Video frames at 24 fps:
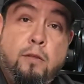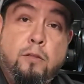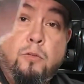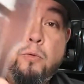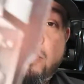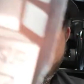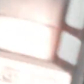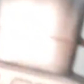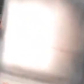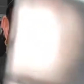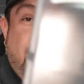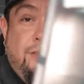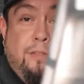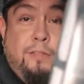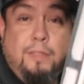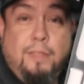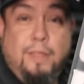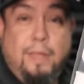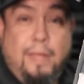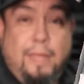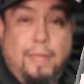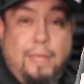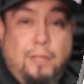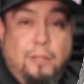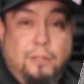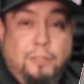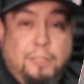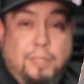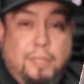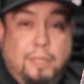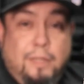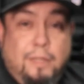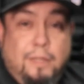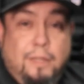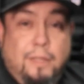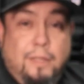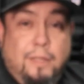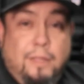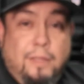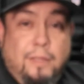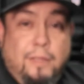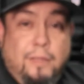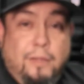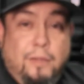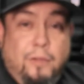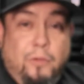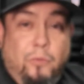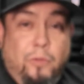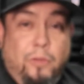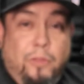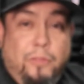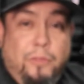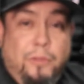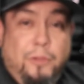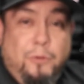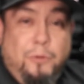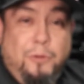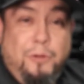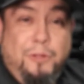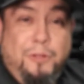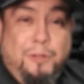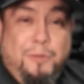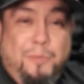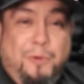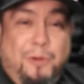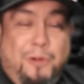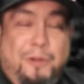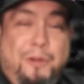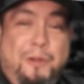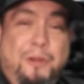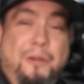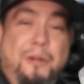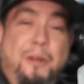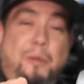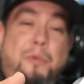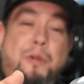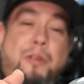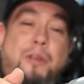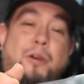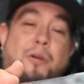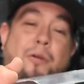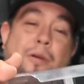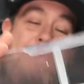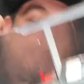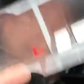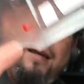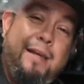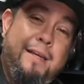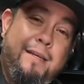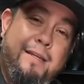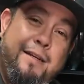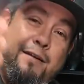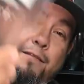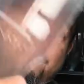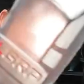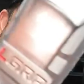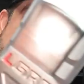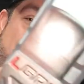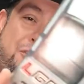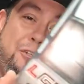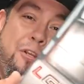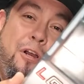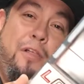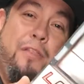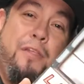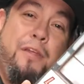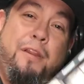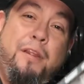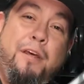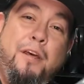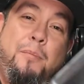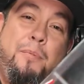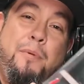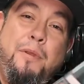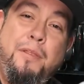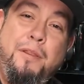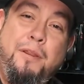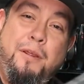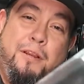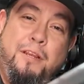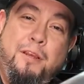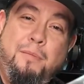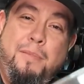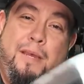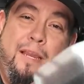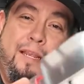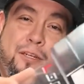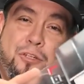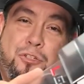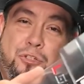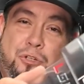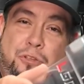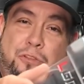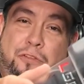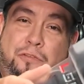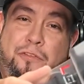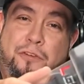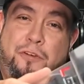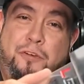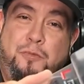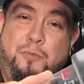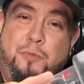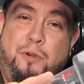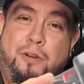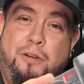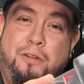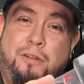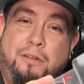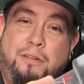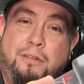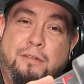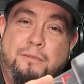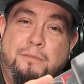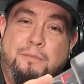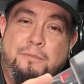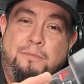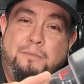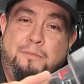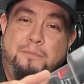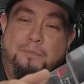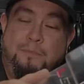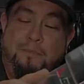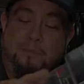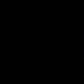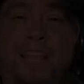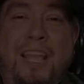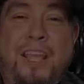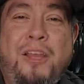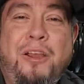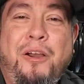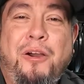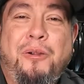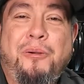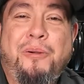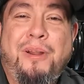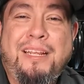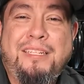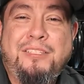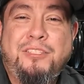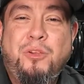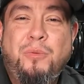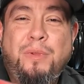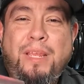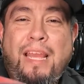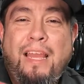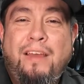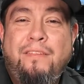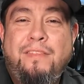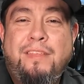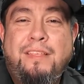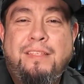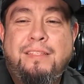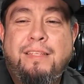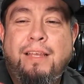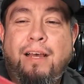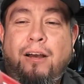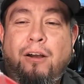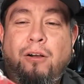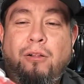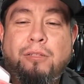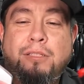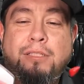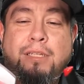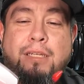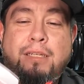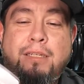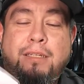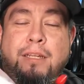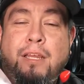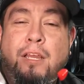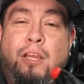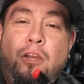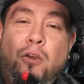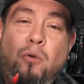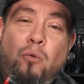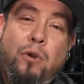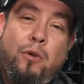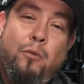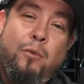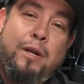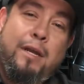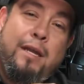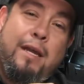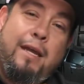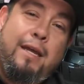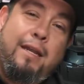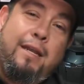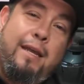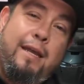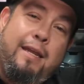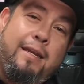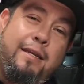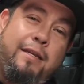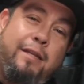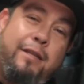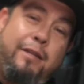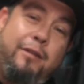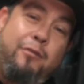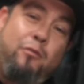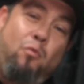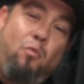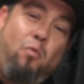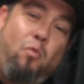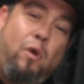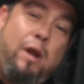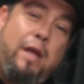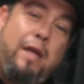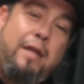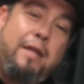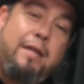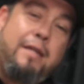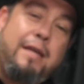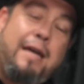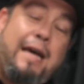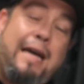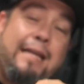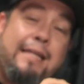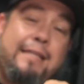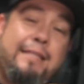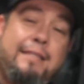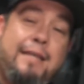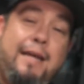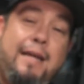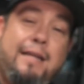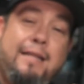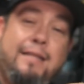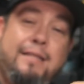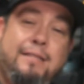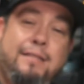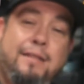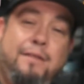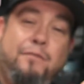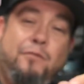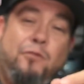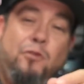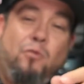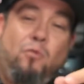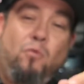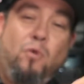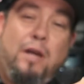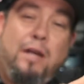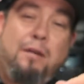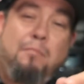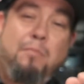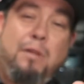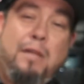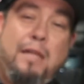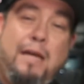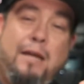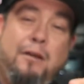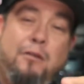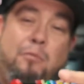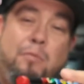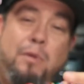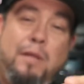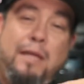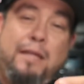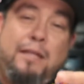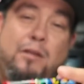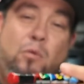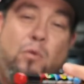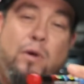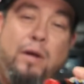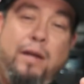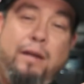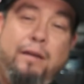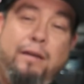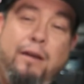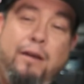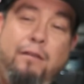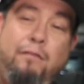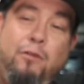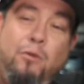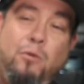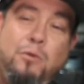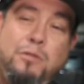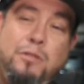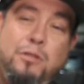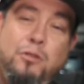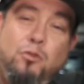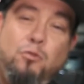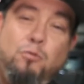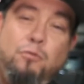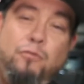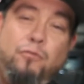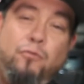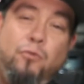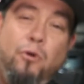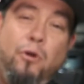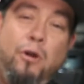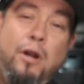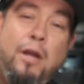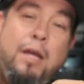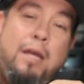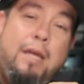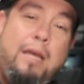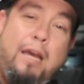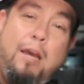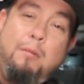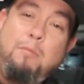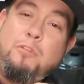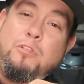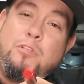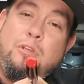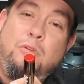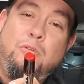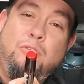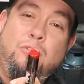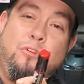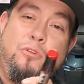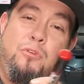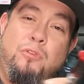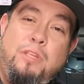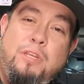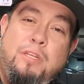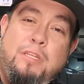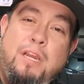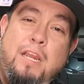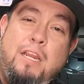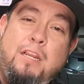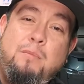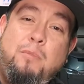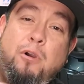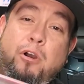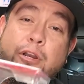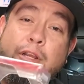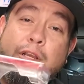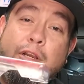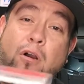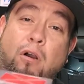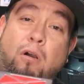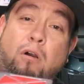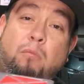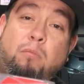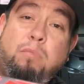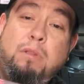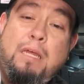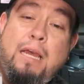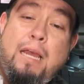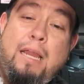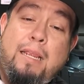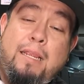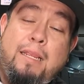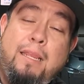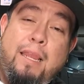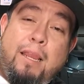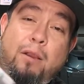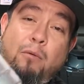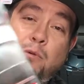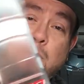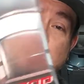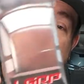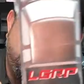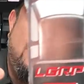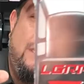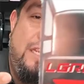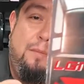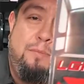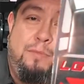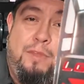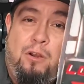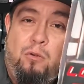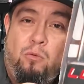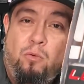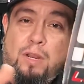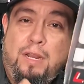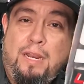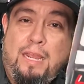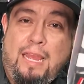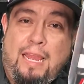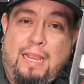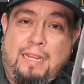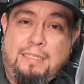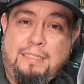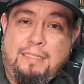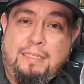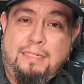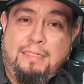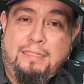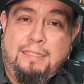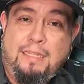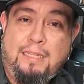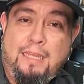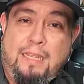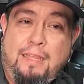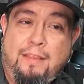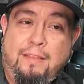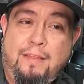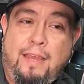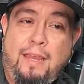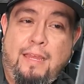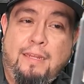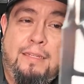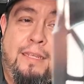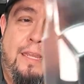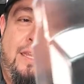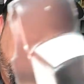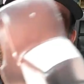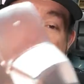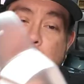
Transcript: So right there you see that L done with the acrylic marker. I'm gonna go ahead and finish all that up, and then I'll come back and show you the finished product. All right, so we have this all done. We went ahead and did red. I decided instead of doing white and black or black and white, however I was gonna do it before, I'm just gonna do the entire body all black, and we're just gonna keep that red accent like that.